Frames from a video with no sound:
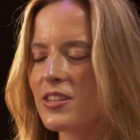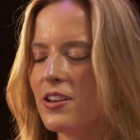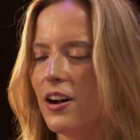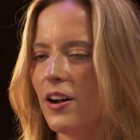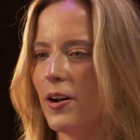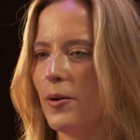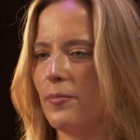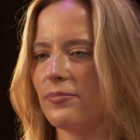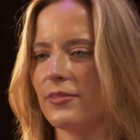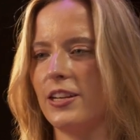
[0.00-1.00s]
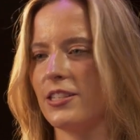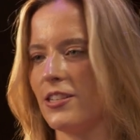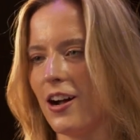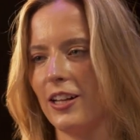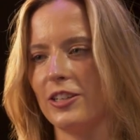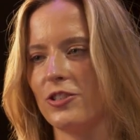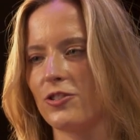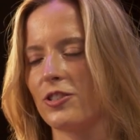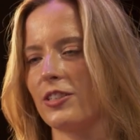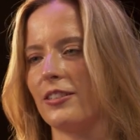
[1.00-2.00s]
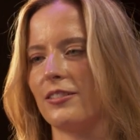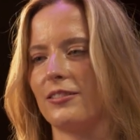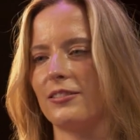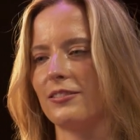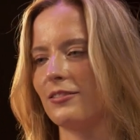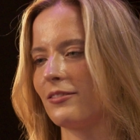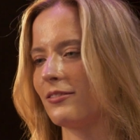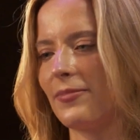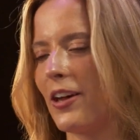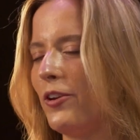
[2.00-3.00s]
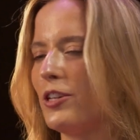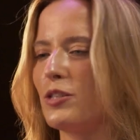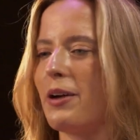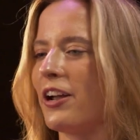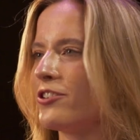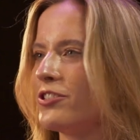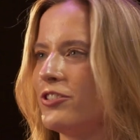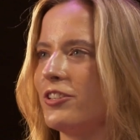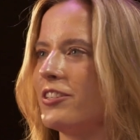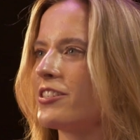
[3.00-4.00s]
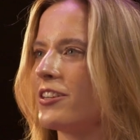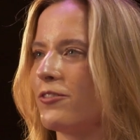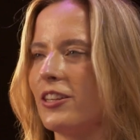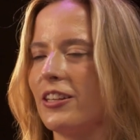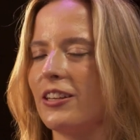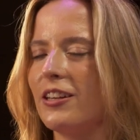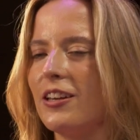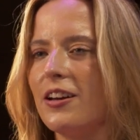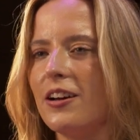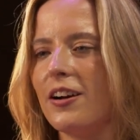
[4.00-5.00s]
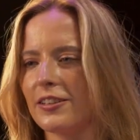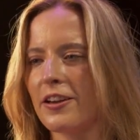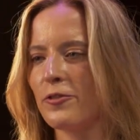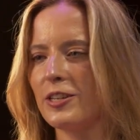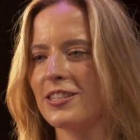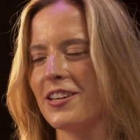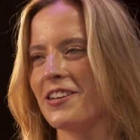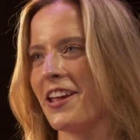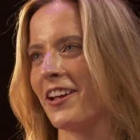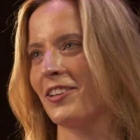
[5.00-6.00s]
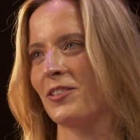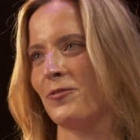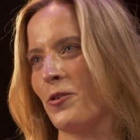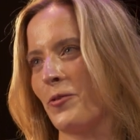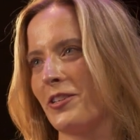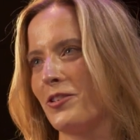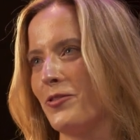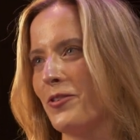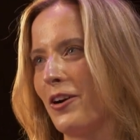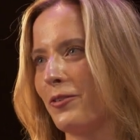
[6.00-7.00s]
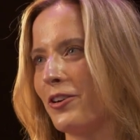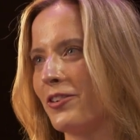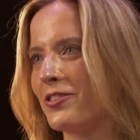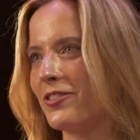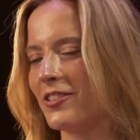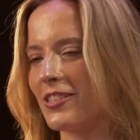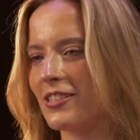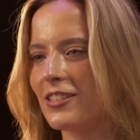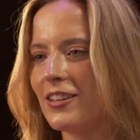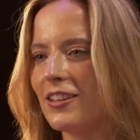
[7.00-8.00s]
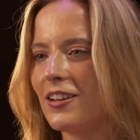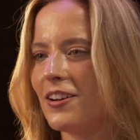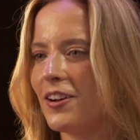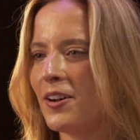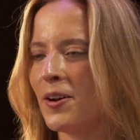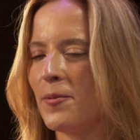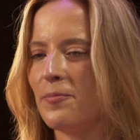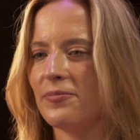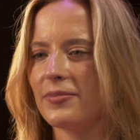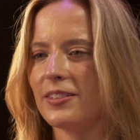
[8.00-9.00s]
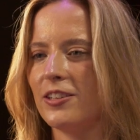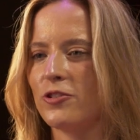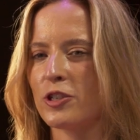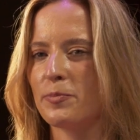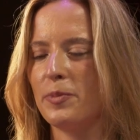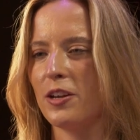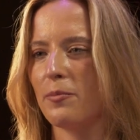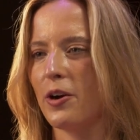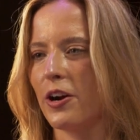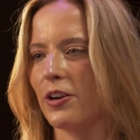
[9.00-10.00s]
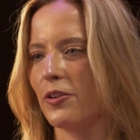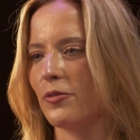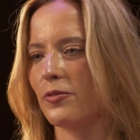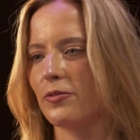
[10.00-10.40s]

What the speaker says: and his knowledge and how he inspires students and everything. Every Sunday I looked forward to our rehearsals and just being a part of